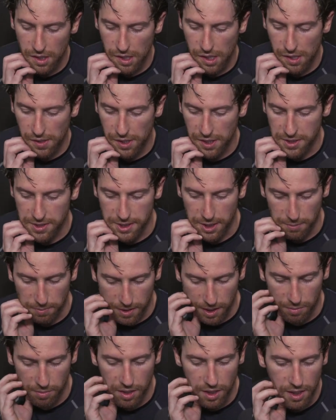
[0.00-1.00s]
and then Tip
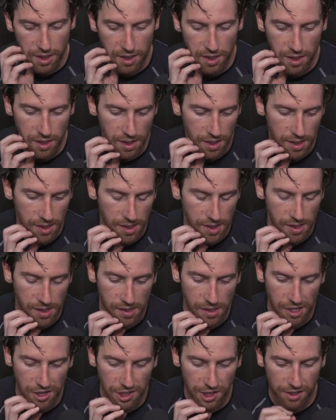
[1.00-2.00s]
coming in, and
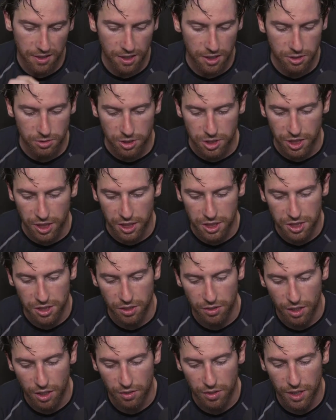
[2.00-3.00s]
I think things are changing
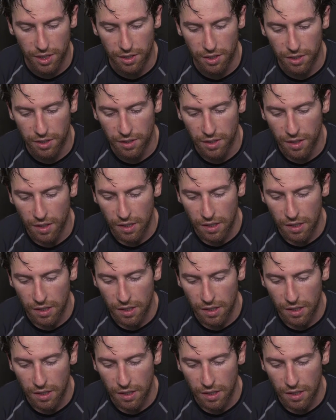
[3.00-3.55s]
around here, and